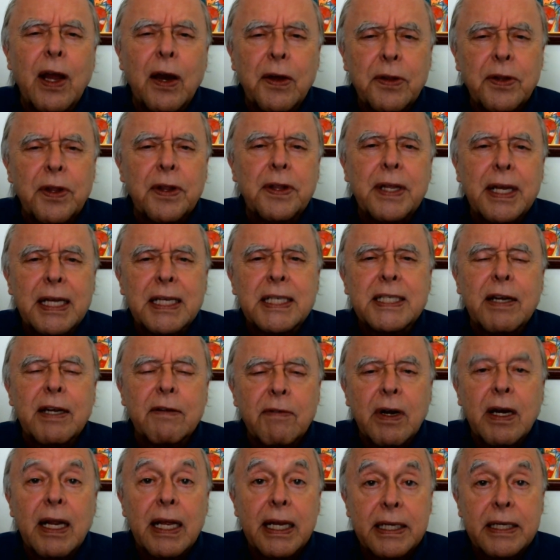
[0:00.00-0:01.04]
other things that
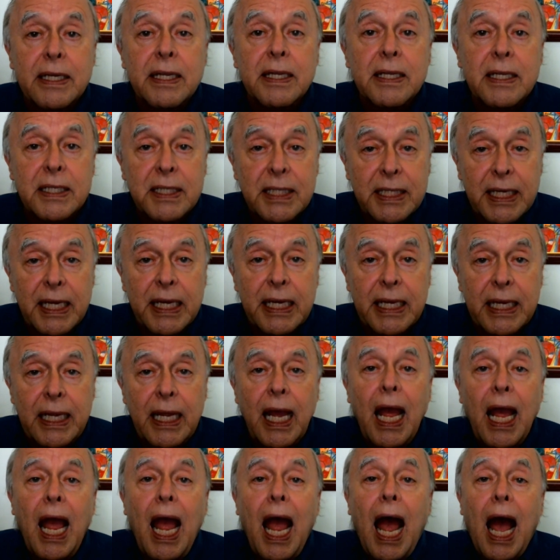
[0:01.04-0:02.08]
relate to the city,
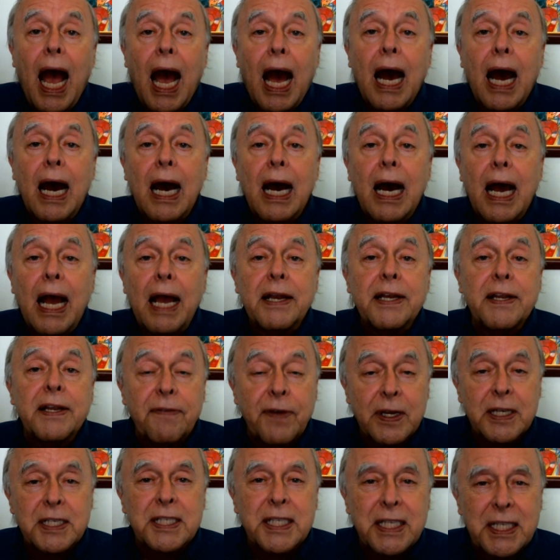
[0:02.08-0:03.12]
and to
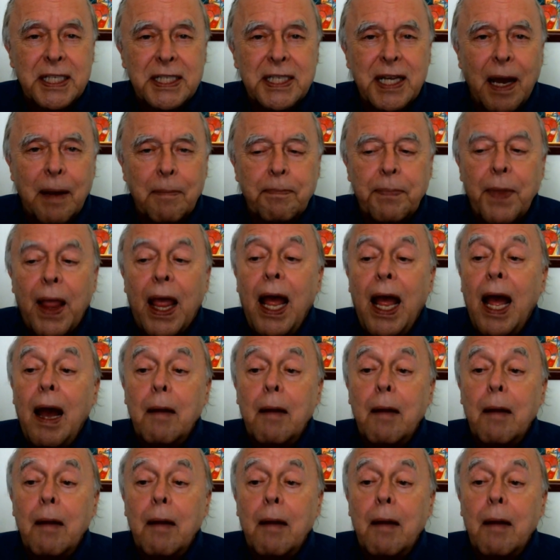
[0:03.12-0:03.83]
finish this up.